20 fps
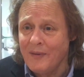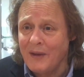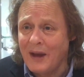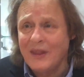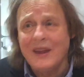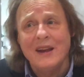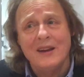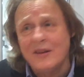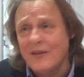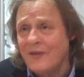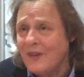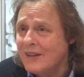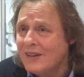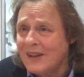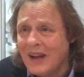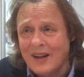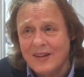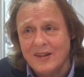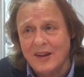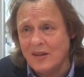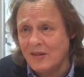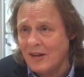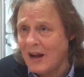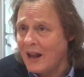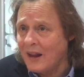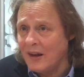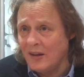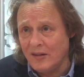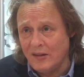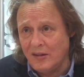I think it's a fantastic
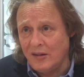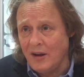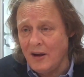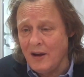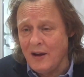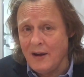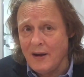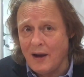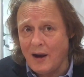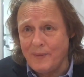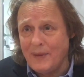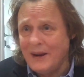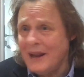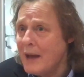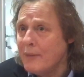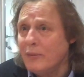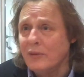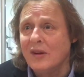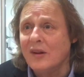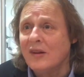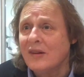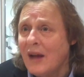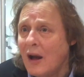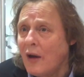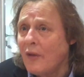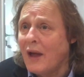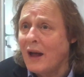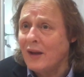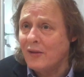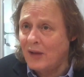challenge. I've been able to sell
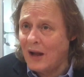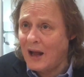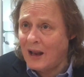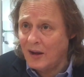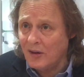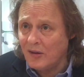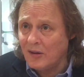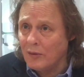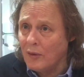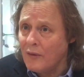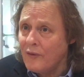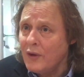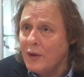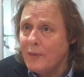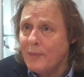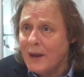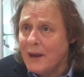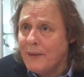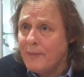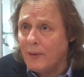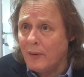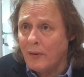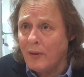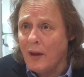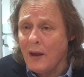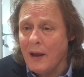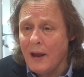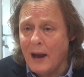that challenge to a few people,